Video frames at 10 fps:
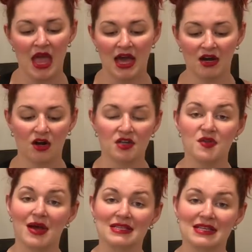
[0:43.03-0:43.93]
And it also
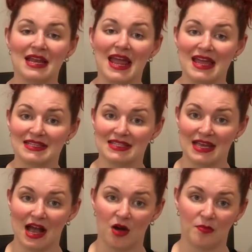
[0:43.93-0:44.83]
has an
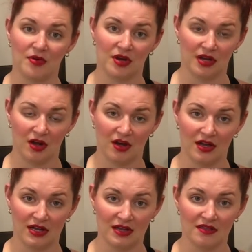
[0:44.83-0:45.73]
AC output
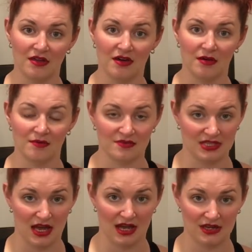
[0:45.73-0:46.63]
on the
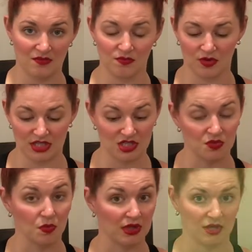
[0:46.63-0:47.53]
side, which is really